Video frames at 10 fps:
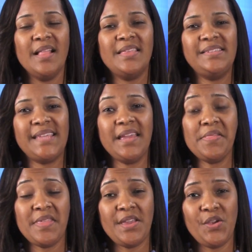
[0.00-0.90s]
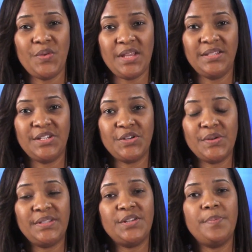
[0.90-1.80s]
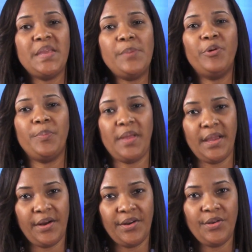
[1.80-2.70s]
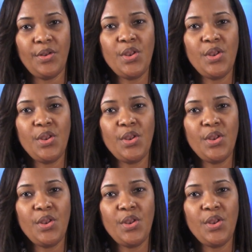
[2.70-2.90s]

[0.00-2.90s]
The second thing you need to do is to be prepared.